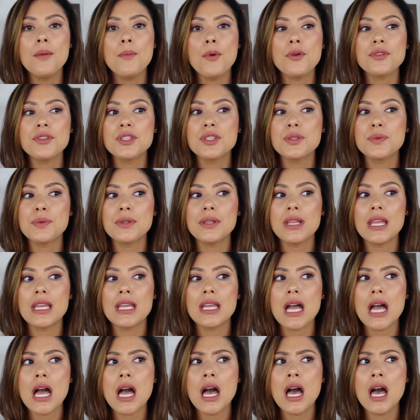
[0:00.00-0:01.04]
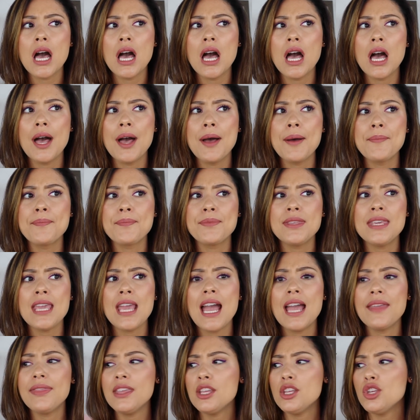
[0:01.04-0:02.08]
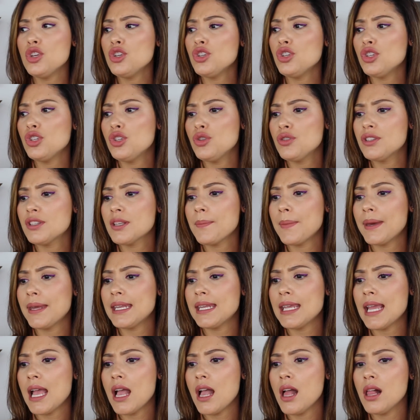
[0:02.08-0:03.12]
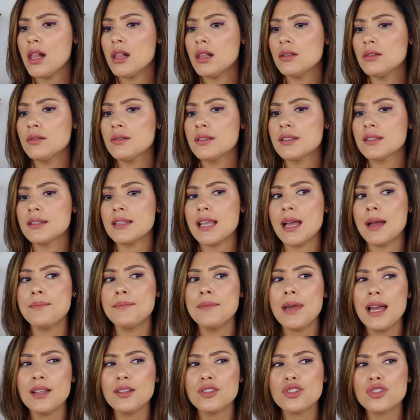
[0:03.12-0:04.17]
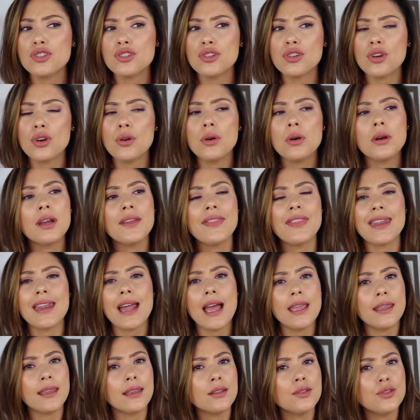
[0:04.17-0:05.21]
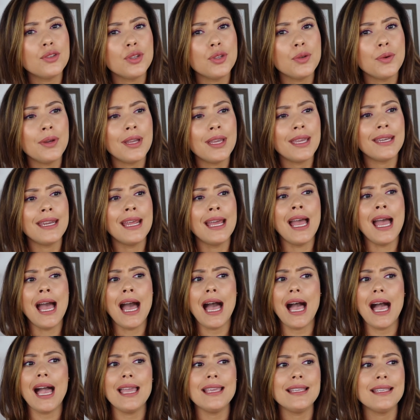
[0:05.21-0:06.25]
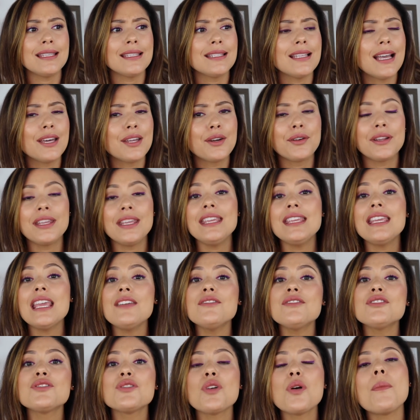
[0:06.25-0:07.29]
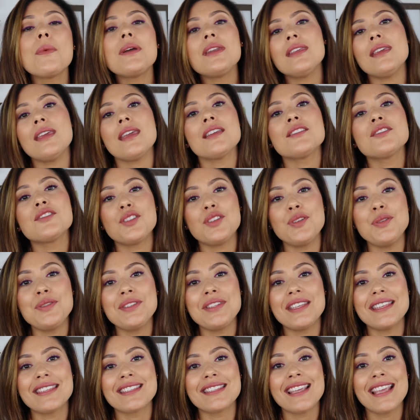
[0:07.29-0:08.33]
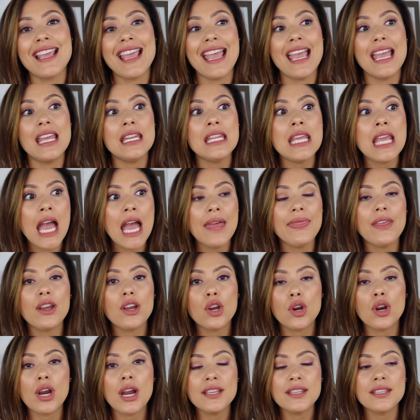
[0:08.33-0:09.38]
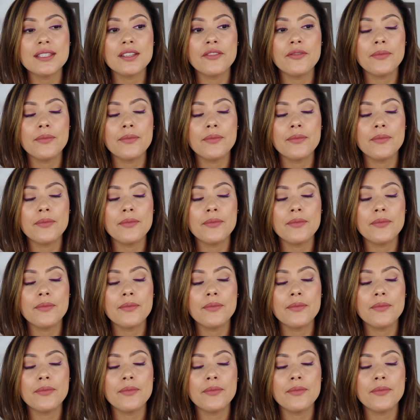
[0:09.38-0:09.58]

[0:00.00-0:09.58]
Moses was like, yeah, I think you should use somebody else. I'm not sure that I can do it. I stutter. He gave so many excuses. And he had that crisis